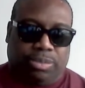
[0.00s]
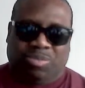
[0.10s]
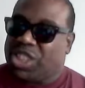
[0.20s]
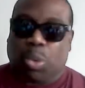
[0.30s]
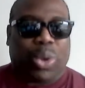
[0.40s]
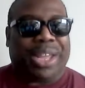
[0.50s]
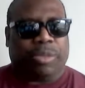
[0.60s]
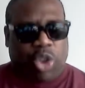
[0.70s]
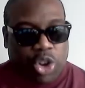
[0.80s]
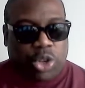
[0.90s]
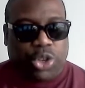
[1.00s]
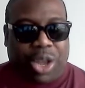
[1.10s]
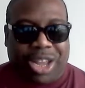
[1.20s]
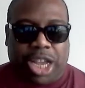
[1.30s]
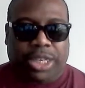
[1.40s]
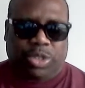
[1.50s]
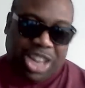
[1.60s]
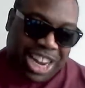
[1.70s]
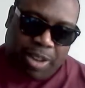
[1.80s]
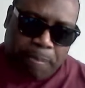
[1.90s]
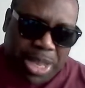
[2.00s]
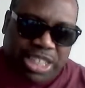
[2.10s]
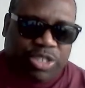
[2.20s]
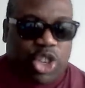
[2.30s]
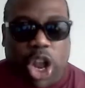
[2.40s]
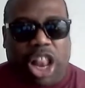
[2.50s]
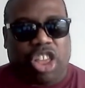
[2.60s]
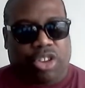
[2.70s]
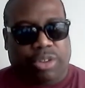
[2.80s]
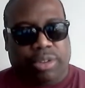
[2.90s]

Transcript: then we will work on doing a movie trailer.